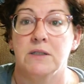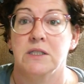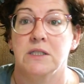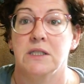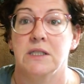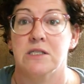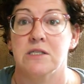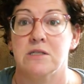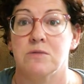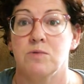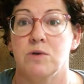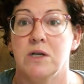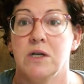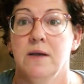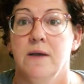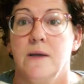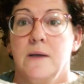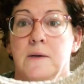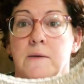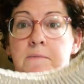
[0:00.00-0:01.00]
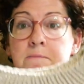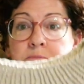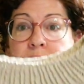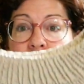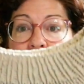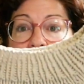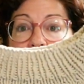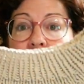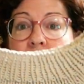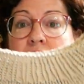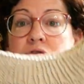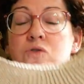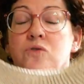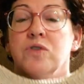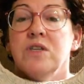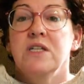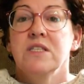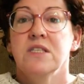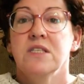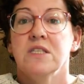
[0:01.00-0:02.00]
to this one. So
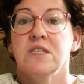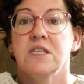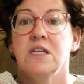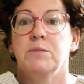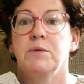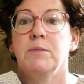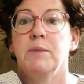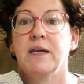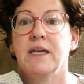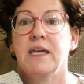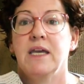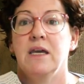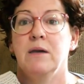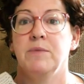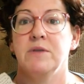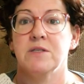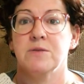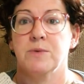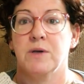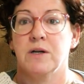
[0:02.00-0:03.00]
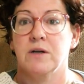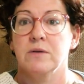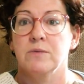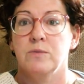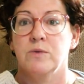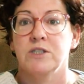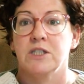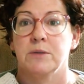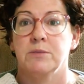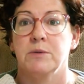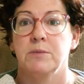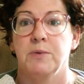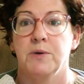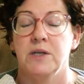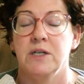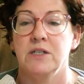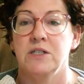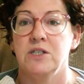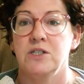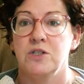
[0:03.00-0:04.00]
this is going to be my camping sweater, which I'll be
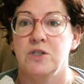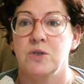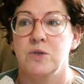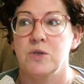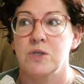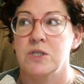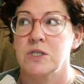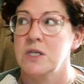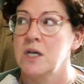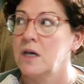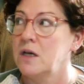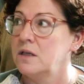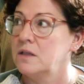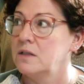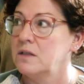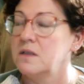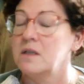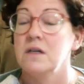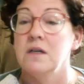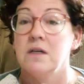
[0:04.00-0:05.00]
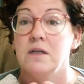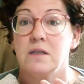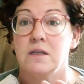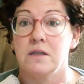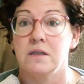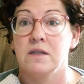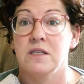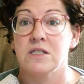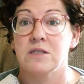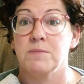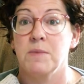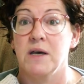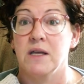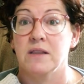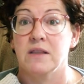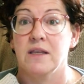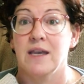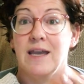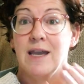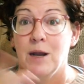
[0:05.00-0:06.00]
putting to use this month,
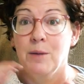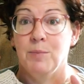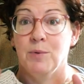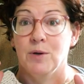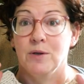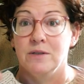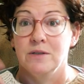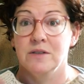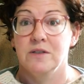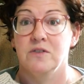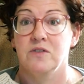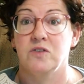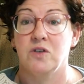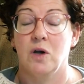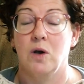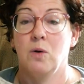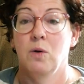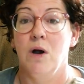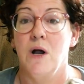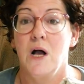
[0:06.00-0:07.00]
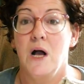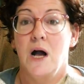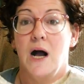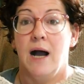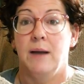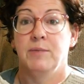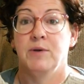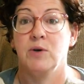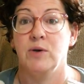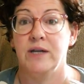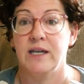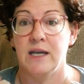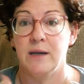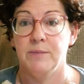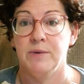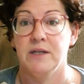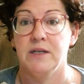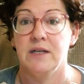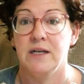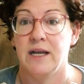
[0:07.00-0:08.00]
April. So I'm going
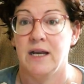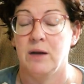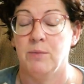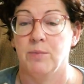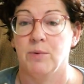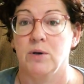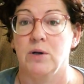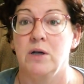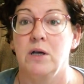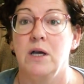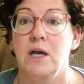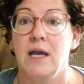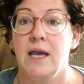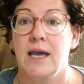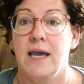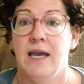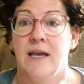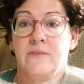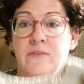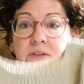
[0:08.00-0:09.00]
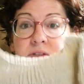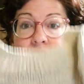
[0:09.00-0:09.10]
camping in April, and this